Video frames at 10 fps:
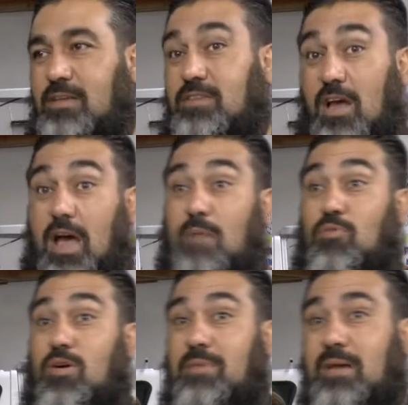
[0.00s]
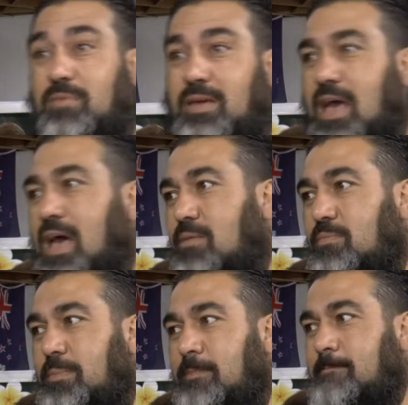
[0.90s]
So I'm happy
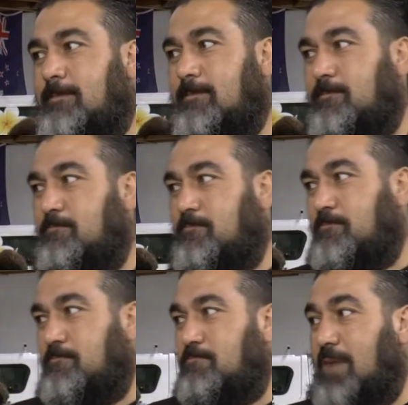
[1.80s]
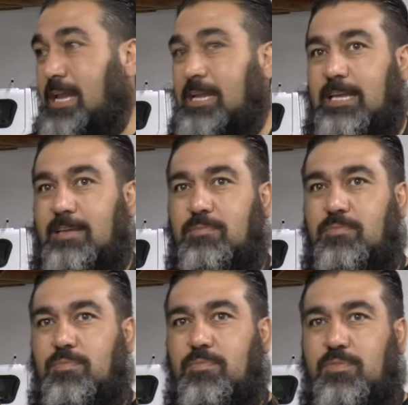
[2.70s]
mainly
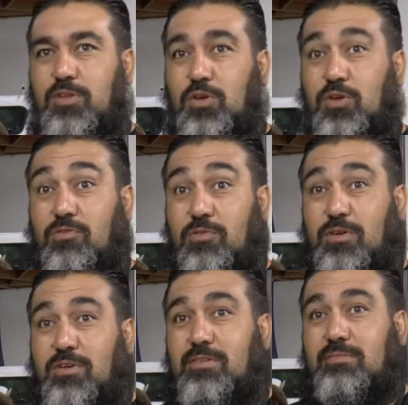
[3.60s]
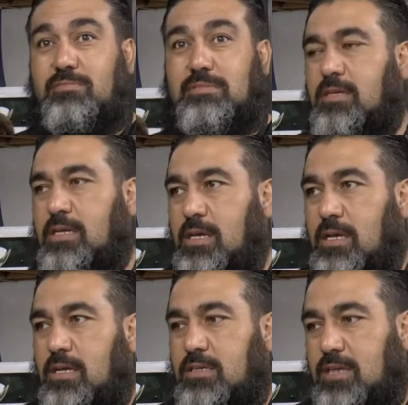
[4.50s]
do youth work.
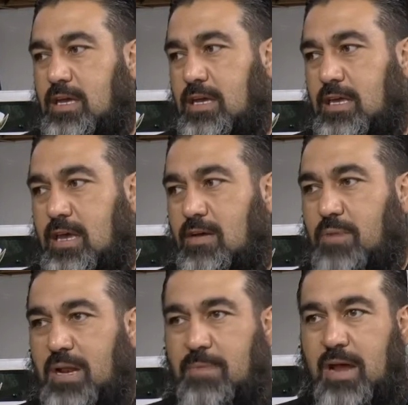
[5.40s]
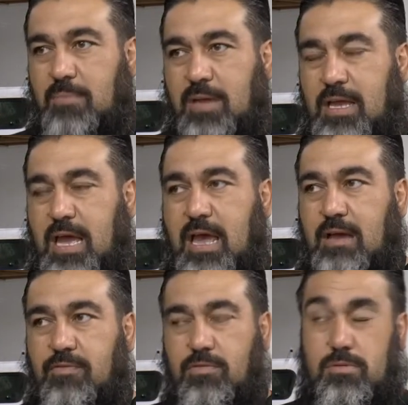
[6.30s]
So yeah, I've been a part of PKR
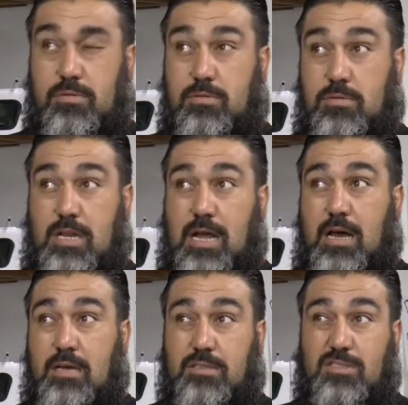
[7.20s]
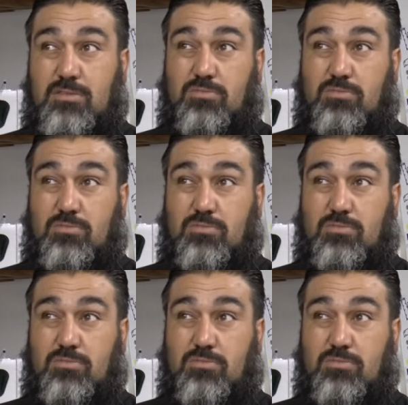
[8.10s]
for the last